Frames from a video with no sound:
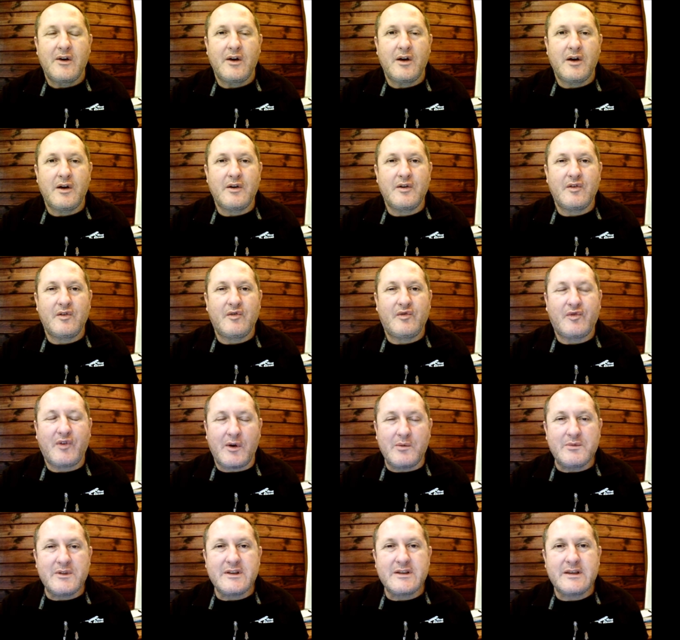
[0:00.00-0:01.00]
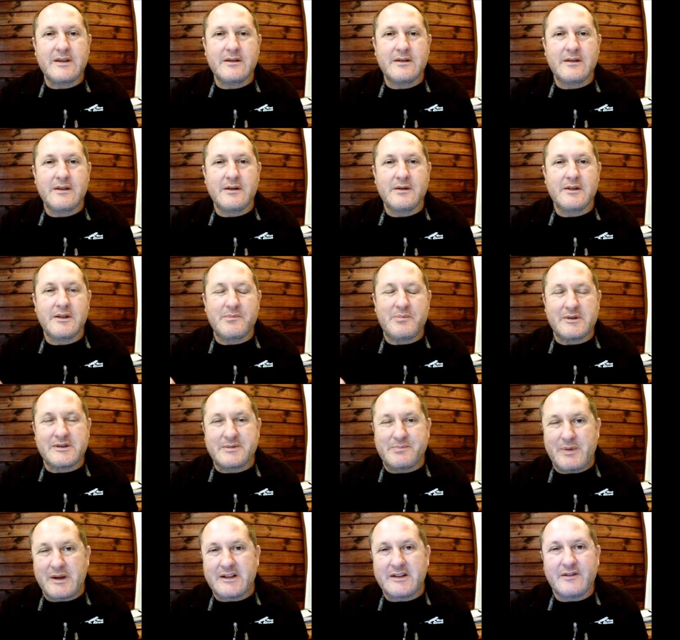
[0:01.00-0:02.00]
uh, from the, the, the
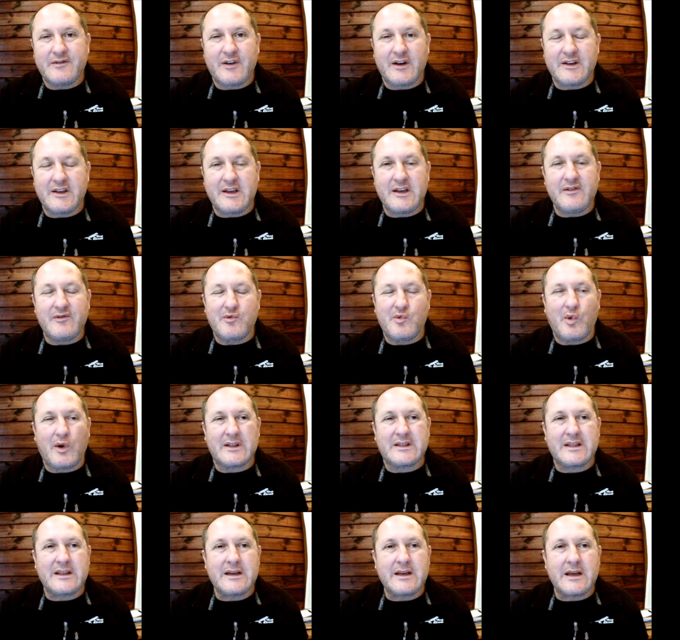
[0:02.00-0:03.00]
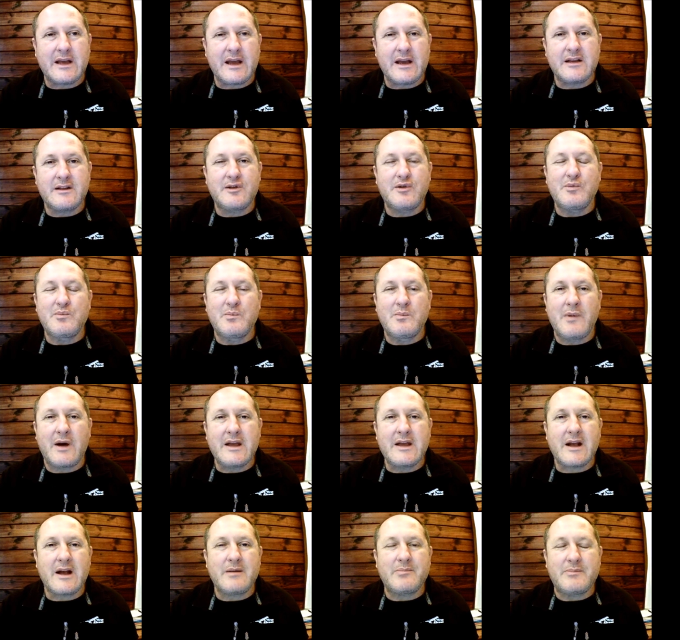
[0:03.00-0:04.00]
perspective I give what they can to
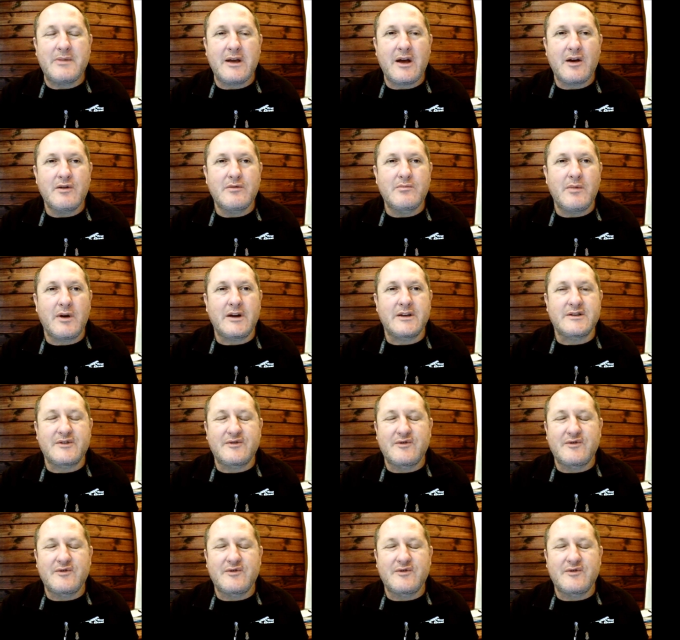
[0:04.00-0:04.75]
make up their own minds,